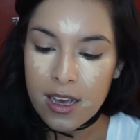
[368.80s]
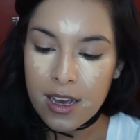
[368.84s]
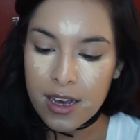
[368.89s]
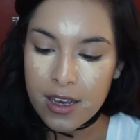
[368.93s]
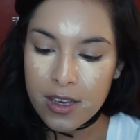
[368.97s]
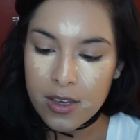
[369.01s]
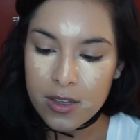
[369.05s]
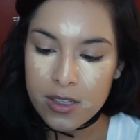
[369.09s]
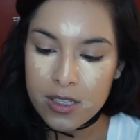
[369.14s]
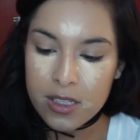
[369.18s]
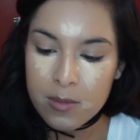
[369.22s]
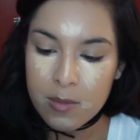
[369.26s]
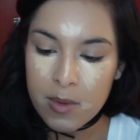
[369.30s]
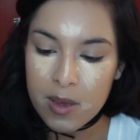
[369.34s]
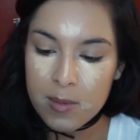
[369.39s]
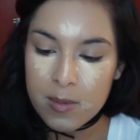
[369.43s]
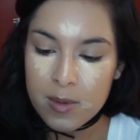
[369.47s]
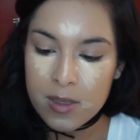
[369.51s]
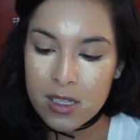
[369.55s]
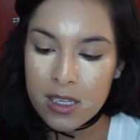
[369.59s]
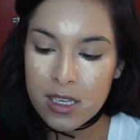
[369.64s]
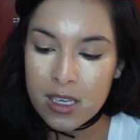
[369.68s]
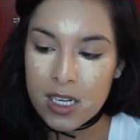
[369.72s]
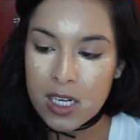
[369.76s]
I used the
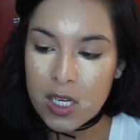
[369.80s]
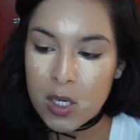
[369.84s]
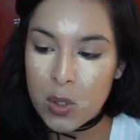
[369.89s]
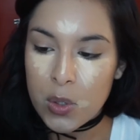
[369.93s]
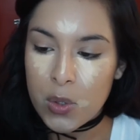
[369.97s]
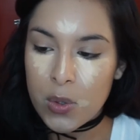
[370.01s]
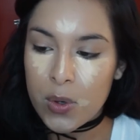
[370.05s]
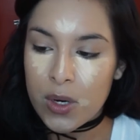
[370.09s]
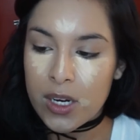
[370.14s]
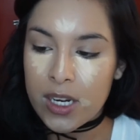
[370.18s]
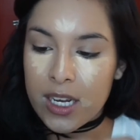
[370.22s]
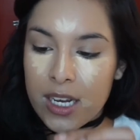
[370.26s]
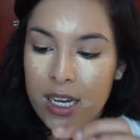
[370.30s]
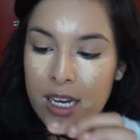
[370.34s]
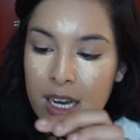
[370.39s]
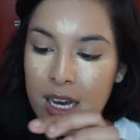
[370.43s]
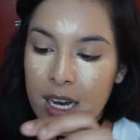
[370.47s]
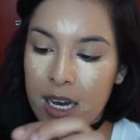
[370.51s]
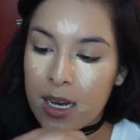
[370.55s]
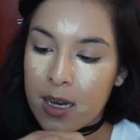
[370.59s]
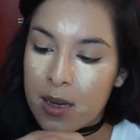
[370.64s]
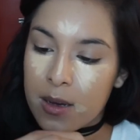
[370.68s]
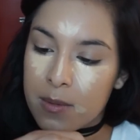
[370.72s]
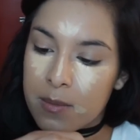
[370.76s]
Maybelline New York
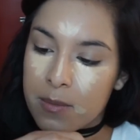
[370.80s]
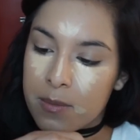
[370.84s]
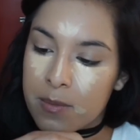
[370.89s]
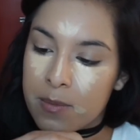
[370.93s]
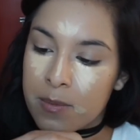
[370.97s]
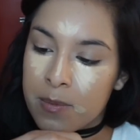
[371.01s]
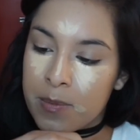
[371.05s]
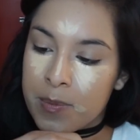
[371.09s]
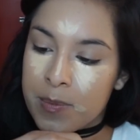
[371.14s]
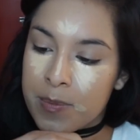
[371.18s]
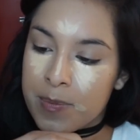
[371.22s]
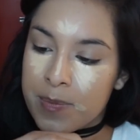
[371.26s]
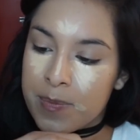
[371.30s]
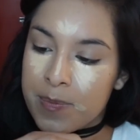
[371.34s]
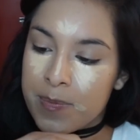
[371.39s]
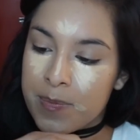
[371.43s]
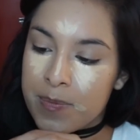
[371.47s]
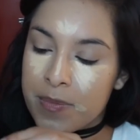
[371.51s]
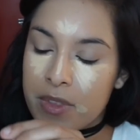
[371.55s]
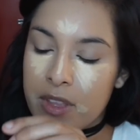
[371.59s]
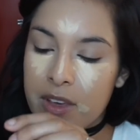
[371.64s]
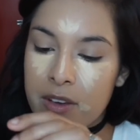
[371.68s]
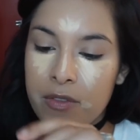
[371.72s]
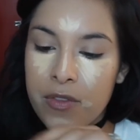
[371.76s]

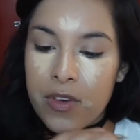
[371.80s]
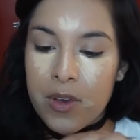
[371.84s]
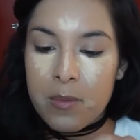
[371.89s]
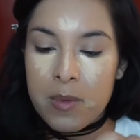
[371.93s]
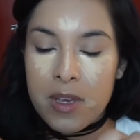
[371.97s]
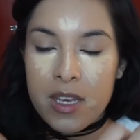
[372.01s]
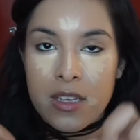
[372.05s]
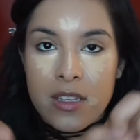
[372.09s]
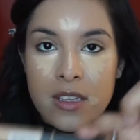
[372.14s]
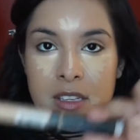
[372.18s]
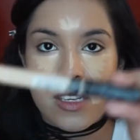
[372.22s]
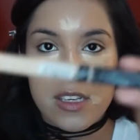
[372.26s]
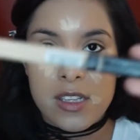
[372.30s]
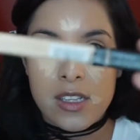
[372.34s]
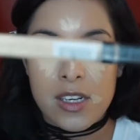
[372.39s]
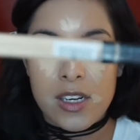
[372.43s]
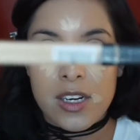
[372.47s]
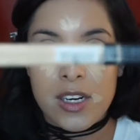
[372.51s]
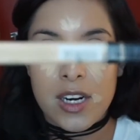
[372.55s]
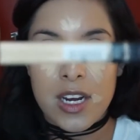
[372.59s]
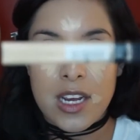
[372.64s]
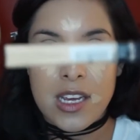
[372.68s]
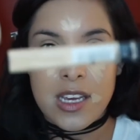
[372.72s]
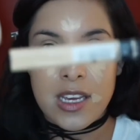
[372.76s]
Fit Me
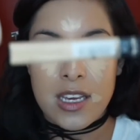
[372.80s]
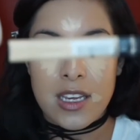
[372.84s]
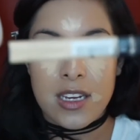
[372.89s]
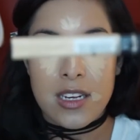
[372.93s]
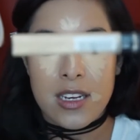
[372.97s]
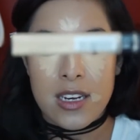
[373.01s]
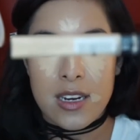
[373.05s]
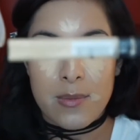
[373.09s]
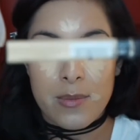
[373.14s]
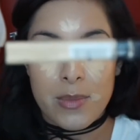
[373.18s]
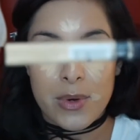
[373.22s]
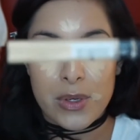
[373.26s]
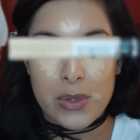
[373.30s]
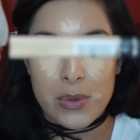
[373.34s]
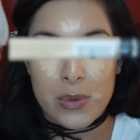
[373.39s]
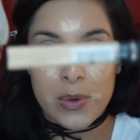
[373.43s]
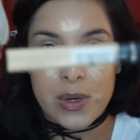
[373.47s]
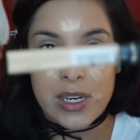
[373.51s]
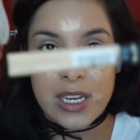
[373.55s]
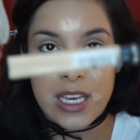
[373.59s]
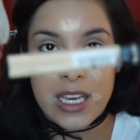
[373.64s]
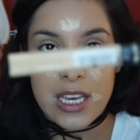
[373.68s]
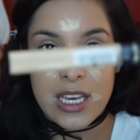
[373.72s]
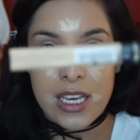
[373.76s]
Concealer in number
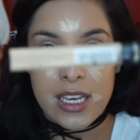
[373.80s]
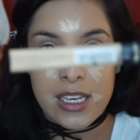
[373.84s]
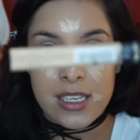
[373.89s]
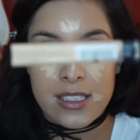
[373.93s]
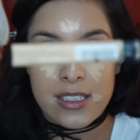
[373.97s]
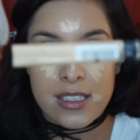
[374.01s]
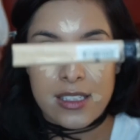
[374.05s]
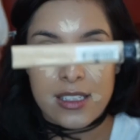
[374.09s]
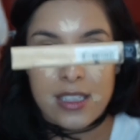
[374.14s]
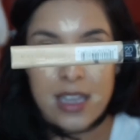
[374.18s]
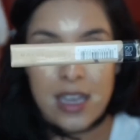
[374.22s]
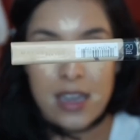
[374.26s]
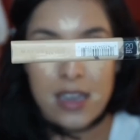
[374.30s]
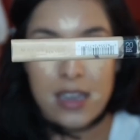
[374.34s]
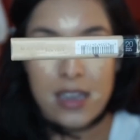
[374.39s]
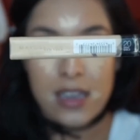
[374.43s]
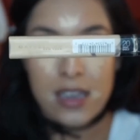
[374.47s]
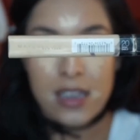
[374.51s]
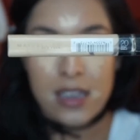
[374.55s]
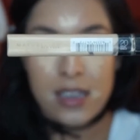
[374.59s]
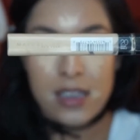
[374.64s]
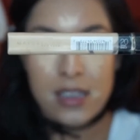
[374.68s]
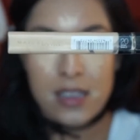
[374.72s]
20 Sand.